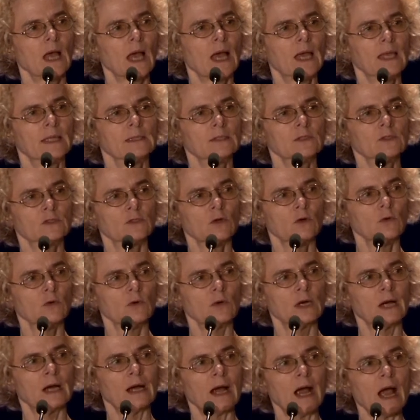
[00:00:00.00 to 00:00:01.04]
And
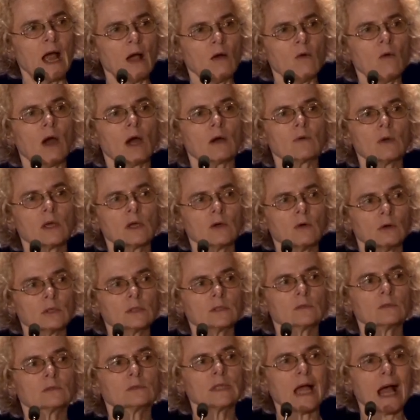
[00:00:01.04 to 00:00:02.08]
so how are we
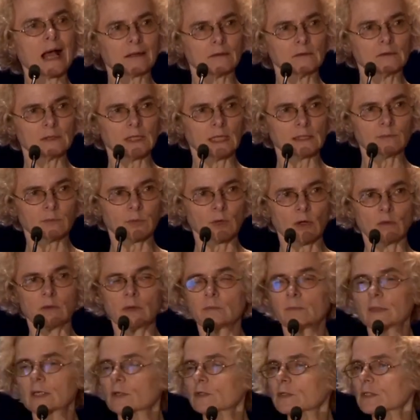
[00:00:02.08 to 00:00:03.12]
going to tackle that
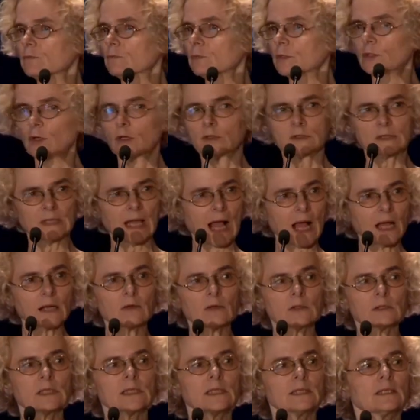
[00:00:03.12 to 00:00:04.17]
problem? Because if we don't
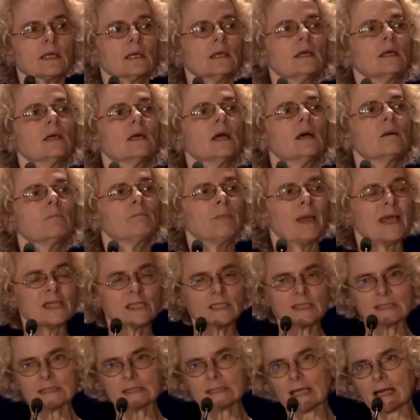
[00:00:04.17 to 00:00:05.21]
tackle it,
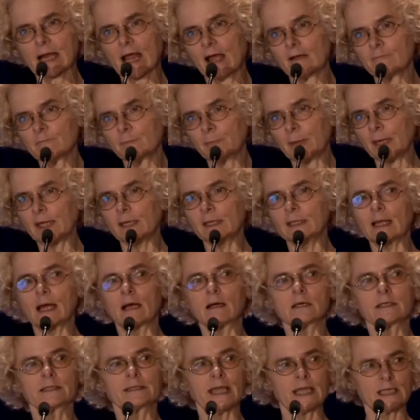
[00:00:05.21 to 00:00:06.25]
patients that have pain
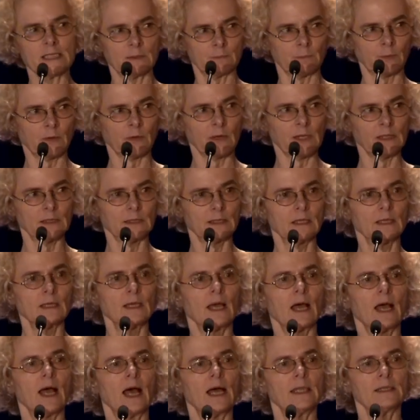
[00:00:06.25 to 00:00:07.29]
are desperate,
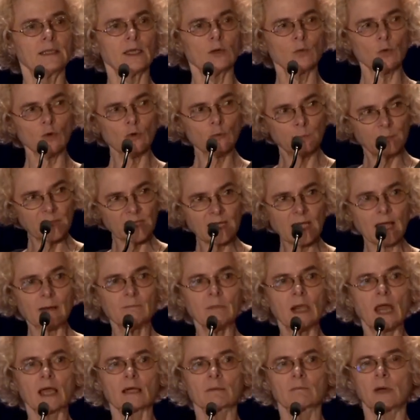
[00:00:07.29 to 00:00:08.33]
and there would be a
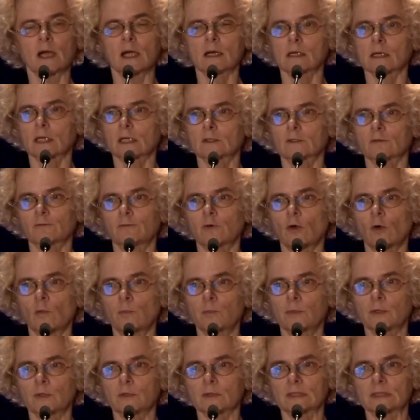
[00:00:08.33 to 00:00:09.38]
black market of
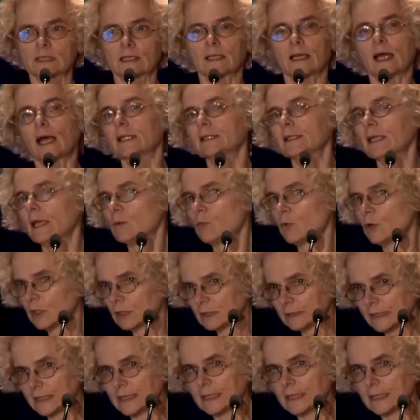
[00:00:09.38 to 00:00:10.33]
opioids, and they will